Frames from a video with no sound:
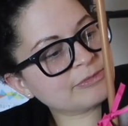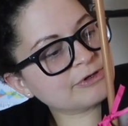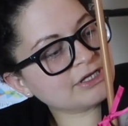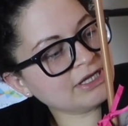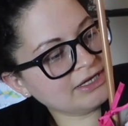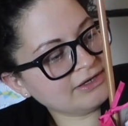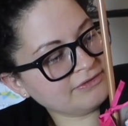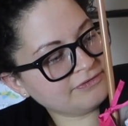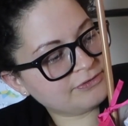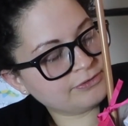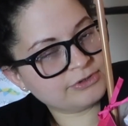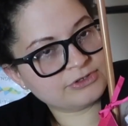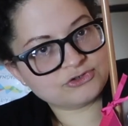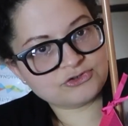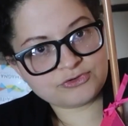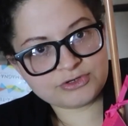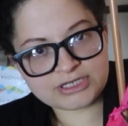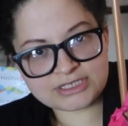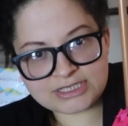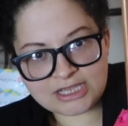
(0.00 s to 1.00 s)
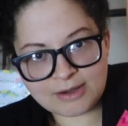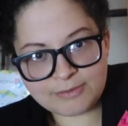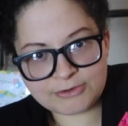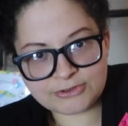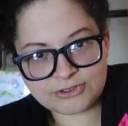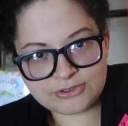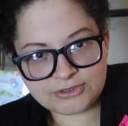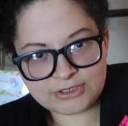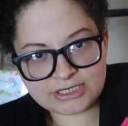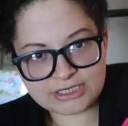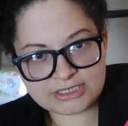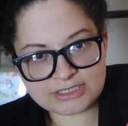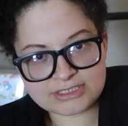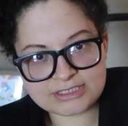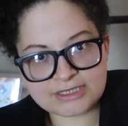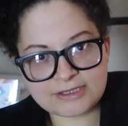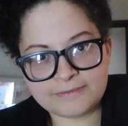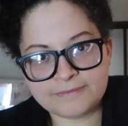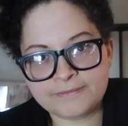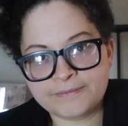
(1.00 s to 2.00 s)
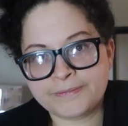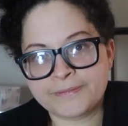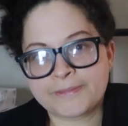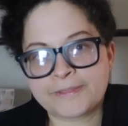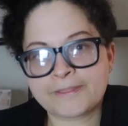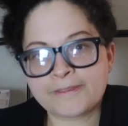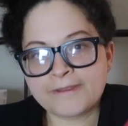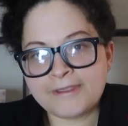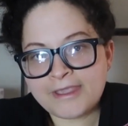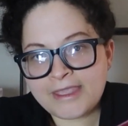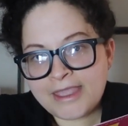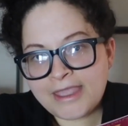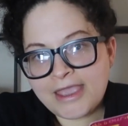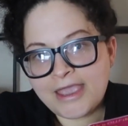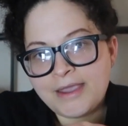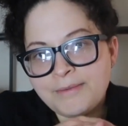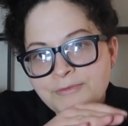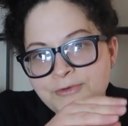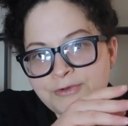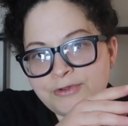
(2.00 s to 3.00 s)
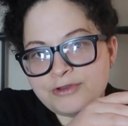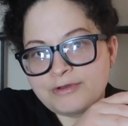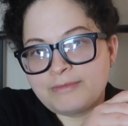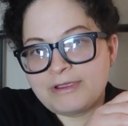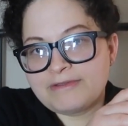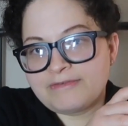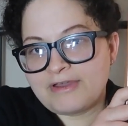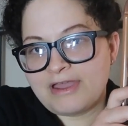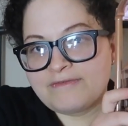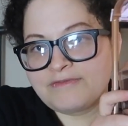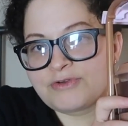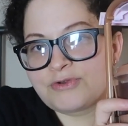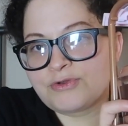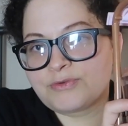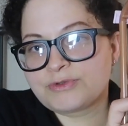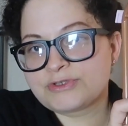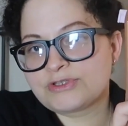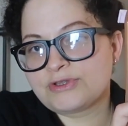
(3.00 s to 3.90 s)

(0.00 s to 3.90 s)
pretend food and drinks opportunities. Emerald, my 5-year-old, was